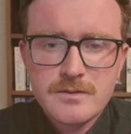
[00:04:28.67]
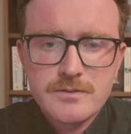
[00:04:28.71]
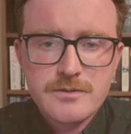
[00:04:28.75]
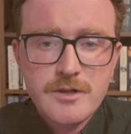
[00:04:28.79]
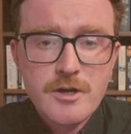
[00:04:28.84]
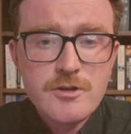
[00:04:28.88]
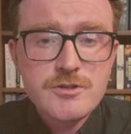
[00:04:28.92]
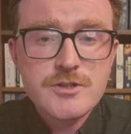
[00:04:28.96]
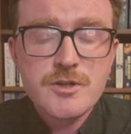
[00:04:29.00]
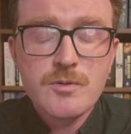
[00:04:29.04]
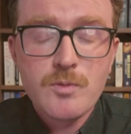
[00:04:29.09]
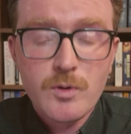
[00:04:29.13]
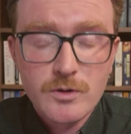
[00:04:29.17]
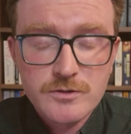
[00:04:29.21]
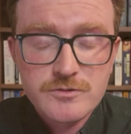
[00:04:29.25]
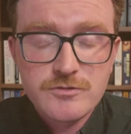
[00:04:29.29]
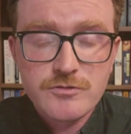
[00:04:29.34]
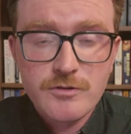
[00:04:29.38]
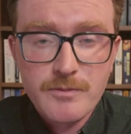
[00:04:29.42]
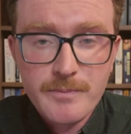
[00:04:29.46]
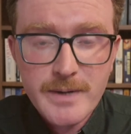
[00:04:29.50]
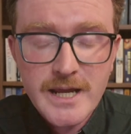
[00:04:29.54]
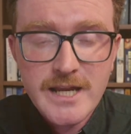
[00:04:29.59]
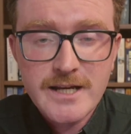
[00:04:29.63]
Those who want to
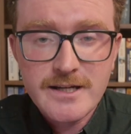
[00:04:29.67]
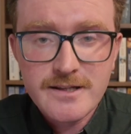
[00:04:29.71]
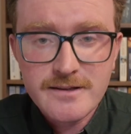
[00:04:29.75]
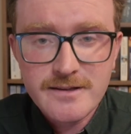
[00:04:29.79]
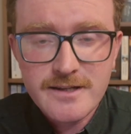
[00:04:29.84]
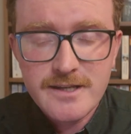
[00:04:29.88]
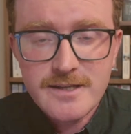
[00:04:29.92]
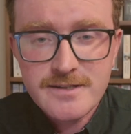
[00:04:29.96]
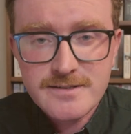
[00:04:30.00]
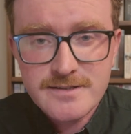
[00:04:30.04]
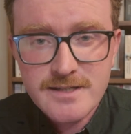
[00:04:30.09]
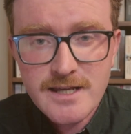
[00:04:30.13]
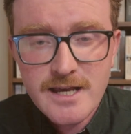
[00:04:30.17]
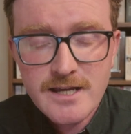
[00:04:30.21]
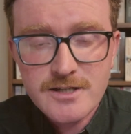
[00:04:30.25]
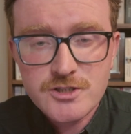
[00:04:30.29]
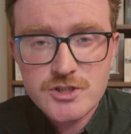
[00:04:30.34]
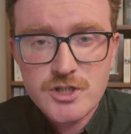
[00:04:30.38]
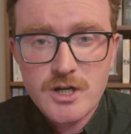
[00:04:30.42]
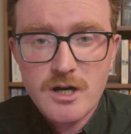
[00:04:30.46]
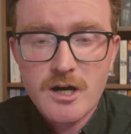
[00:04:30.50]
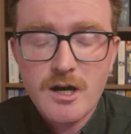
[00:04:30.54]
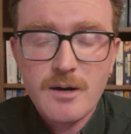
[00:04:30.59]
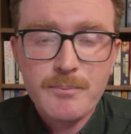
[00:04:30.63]
remain in the
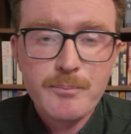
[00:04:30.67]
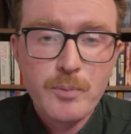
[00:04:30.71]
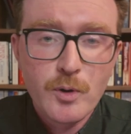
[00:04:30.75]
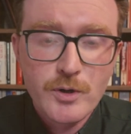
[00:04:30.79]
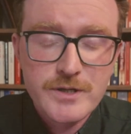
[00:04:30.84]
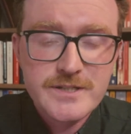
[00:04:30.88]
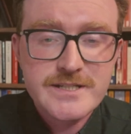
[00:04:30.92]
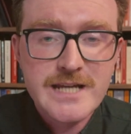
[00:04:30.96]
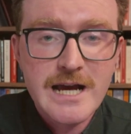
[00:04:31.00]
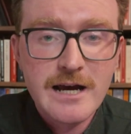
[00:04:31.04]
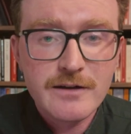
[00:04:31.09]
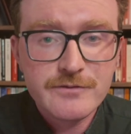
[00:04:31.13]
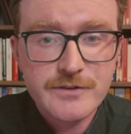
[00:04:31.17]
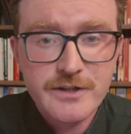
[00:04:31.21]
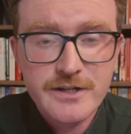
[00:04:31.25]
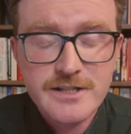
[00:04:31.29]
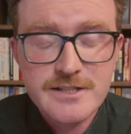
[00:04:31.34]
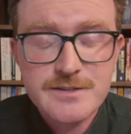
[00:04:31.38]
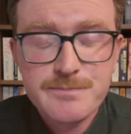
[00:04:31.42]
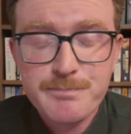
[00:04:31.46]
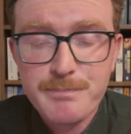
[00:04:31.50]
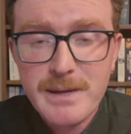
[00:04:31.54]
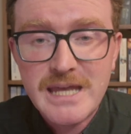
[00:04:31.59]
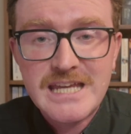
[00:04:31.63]
ECHR point out that
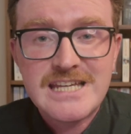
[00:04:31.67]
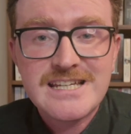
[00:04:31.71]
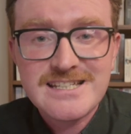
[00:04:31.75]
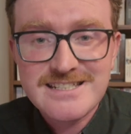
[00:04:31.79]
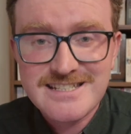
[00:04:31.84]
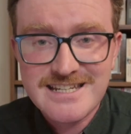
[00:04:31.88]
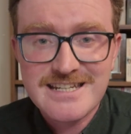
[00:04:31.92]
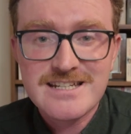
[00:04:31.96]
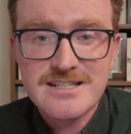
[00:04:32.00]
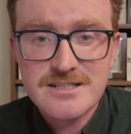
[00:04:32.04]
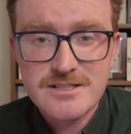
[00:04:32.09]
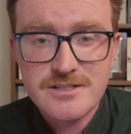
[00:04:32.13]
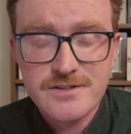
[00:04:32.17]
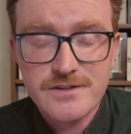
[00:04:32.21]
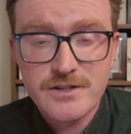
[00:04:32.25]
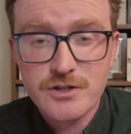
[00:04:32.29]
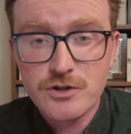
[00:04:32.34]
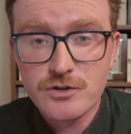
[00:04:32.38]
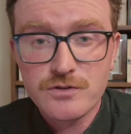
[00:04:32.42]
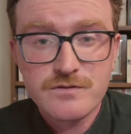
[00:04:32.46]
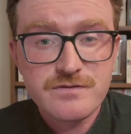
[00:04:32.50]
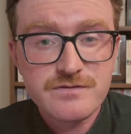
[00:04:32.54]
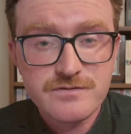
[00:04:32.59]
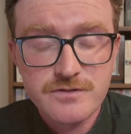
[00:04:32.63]
it's baked into the
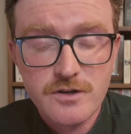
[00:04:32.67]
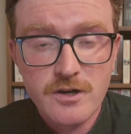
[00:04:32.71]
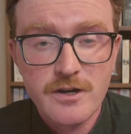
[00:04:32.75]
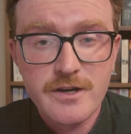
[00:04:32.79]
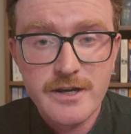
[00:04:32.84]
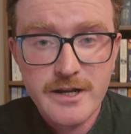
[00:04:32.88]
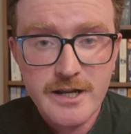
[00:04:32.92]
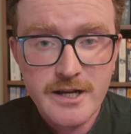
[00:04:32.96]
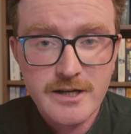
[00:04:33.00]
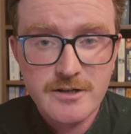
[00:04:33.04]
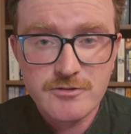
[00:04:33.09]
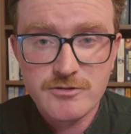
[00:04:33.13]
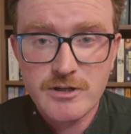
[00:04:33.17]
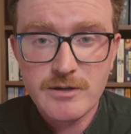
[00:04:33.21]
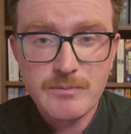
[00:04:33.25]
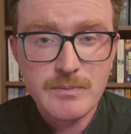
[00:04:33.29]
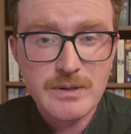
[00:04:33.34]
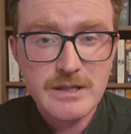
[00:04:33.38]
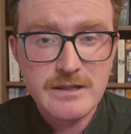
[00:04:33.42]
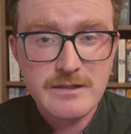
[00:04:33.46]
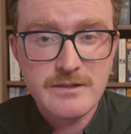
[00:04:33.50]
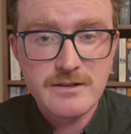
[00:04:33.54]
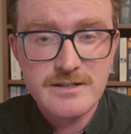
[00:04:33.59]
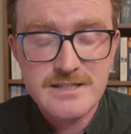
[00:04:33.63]
Good Friday
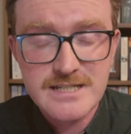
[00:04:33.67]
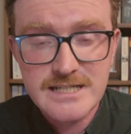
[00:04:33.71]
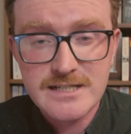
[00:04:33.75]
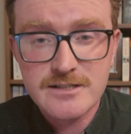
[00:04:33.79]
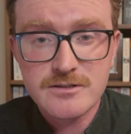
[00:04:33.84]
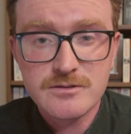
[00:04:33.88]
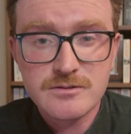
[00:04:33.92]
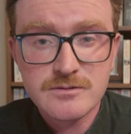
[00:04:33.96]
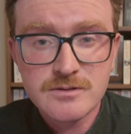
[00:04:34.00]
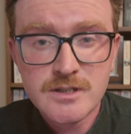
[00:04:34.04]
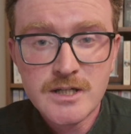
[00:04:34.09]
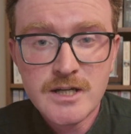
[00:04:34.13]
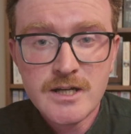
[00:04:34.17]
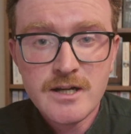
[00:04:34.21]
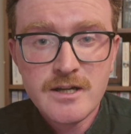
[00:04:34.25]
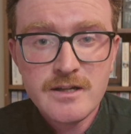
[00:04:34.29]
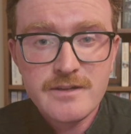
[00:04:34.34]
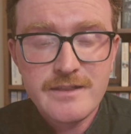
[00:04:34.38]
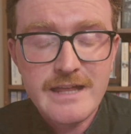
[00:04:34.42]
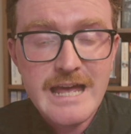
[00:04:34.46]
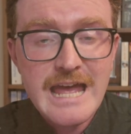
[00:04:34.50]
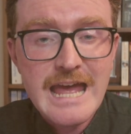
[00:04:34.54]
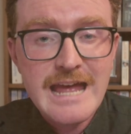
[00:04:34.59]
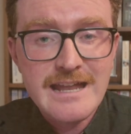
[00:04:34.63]
Agreement, the deal
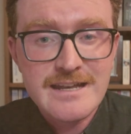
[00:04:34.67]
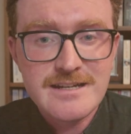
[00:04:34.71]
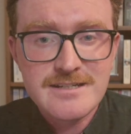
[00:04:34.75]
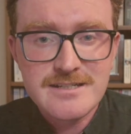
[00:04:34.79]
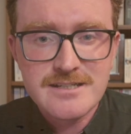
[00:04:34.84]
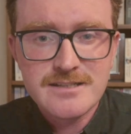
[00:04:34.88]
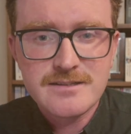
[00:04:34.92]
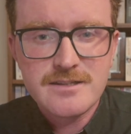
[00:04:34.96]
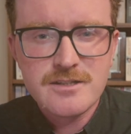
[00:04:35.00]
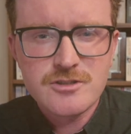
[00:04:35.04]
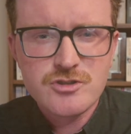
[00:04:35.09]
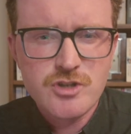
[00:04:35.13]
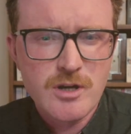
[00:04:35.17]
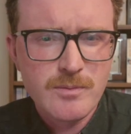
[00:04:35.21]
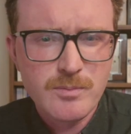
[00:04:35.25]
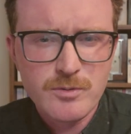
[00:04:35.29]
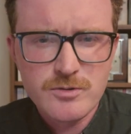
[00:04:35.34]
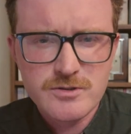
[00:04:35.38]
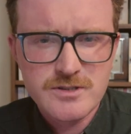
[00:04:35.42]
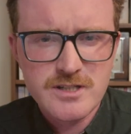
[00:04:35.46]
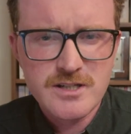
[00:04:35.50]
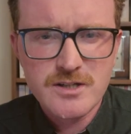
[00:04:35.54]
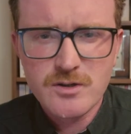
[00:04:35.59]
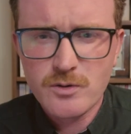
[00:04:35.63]
that ended the
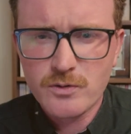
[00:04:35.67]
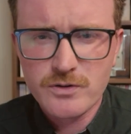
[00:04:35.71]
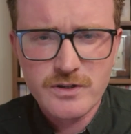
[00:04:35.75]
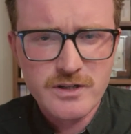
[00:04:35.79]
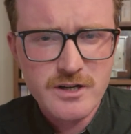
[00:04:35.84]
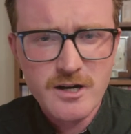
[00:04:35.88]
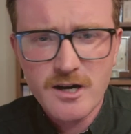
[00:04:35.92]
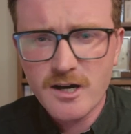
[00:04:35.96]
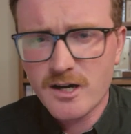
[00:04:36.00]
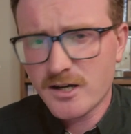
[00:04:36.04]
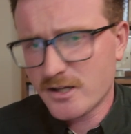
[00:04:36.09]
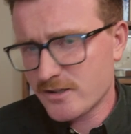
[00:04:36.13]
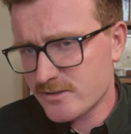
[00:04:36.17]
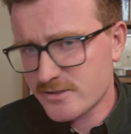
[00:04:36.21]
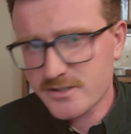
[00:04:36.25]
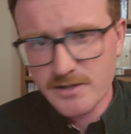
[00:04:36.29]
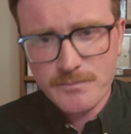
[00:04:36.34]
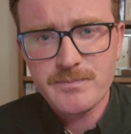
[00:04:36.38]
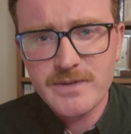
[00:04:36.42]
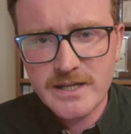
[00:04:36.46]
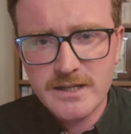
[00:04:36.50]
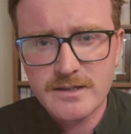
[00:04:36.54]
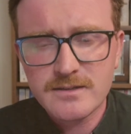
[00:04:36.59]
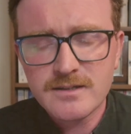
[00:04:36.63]
troubles in Northern Ireland,
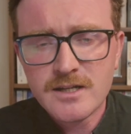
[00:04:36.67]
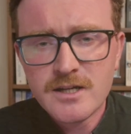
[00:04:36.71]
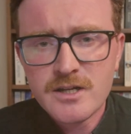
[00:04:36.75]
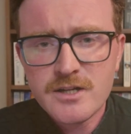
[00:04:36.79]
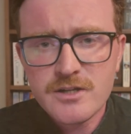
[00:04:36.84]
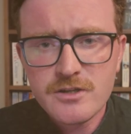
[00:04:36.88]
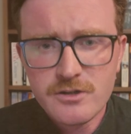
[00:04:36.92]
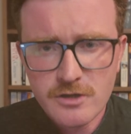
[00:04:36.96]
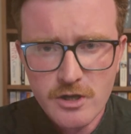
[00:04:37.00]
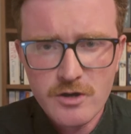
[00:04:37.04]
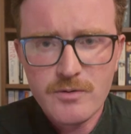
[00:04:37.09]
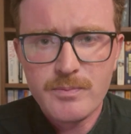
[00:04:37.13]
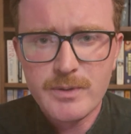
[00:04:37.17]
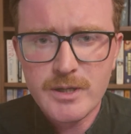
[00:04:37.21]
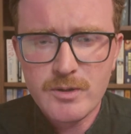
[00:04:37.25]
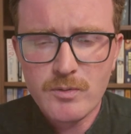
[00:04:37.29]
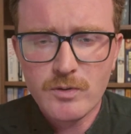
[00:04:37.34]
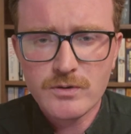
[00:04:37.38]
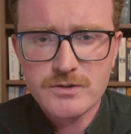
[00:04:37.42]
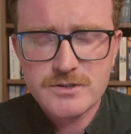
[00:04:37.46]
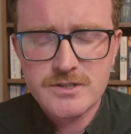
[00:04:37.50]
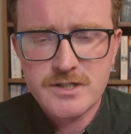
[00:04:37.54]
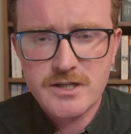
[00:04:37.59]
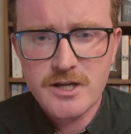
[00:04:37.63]
something nobody
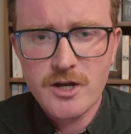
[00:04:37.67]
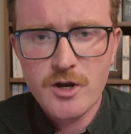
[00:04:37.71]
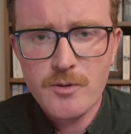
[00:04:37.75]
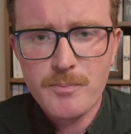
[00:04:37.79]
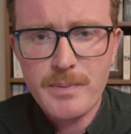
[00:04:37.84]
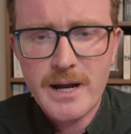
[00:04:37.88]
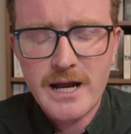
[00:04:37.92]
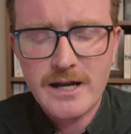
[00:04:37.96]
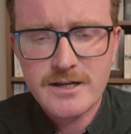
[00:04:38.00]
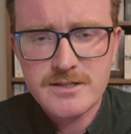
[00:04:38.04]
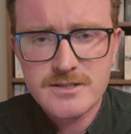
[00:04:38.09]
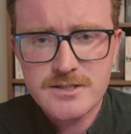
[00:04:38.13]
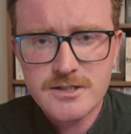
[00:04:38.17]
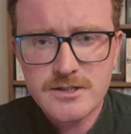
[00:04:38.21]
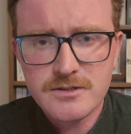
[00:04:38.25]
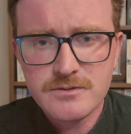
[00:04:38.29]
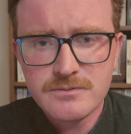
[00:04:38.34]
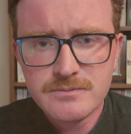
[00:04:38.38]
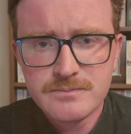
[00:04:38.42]
wants to go back to.